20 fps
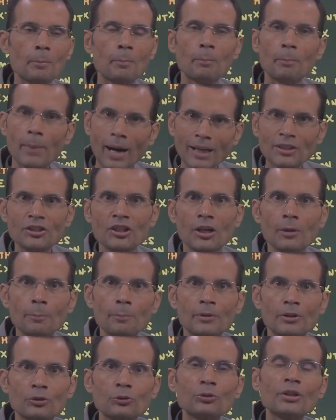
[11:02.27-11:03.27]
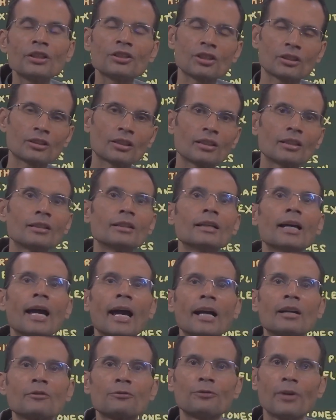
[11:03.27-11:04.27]
match up to each other,
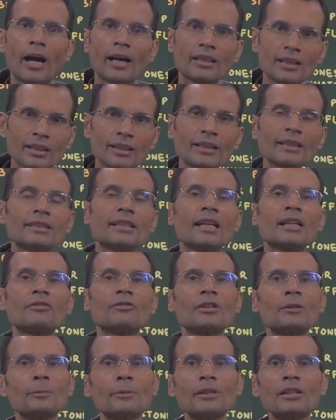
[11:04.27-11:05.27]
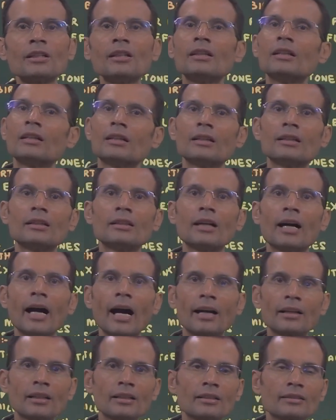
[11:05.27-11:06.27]
and finally there will be
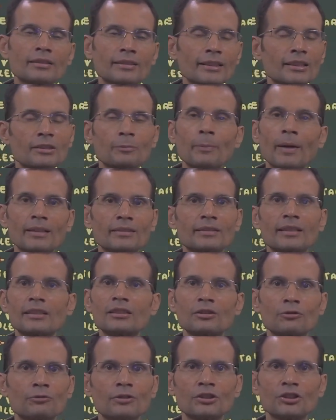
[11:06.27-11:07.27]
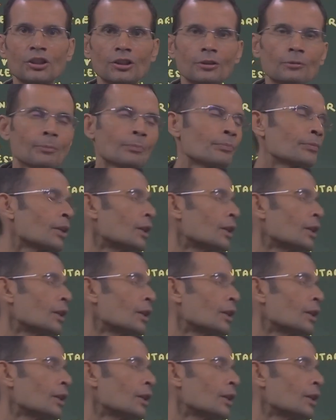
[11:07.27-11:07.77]
adult 6x6 vision.